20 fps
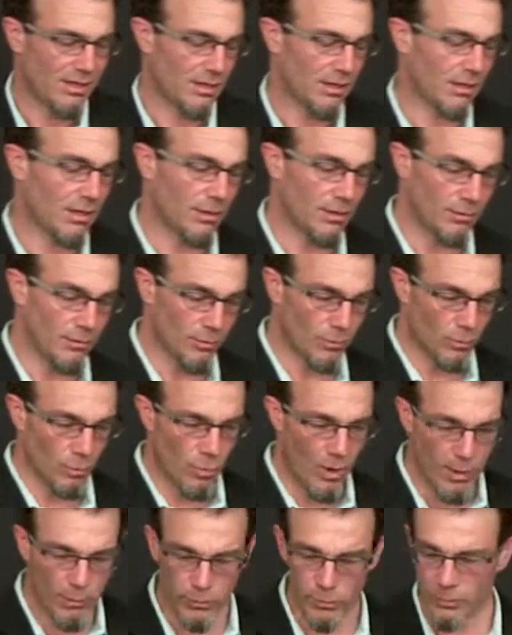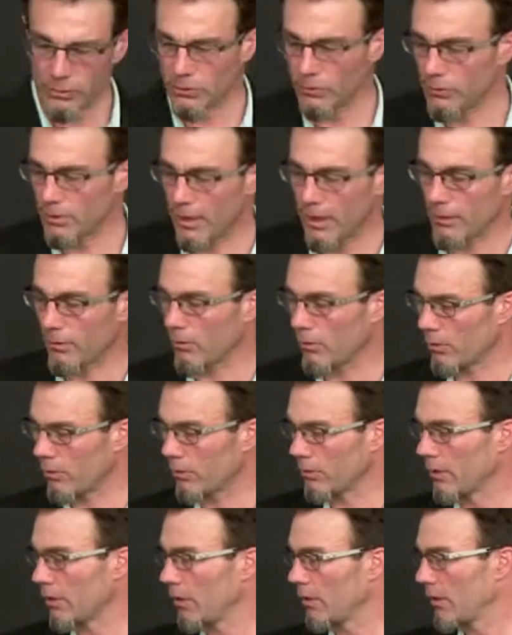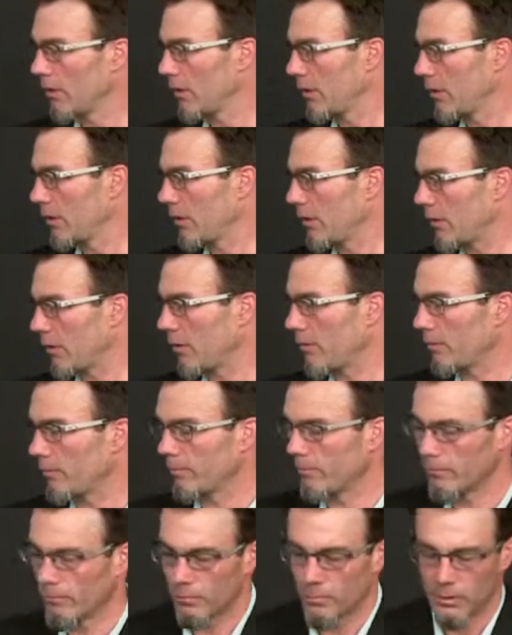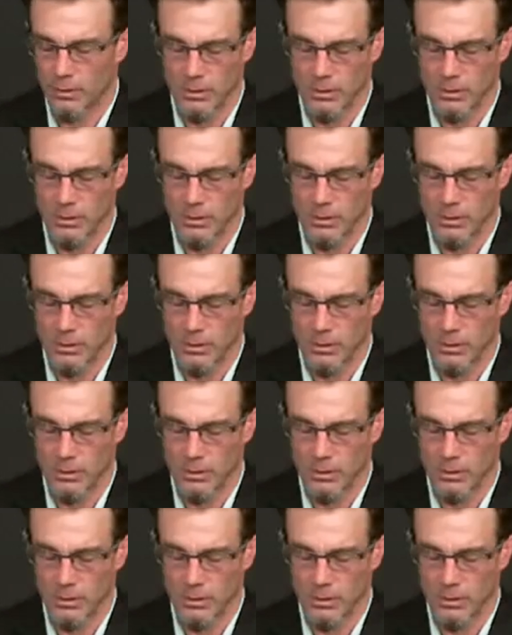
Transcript: uh, why would we do that? Or um,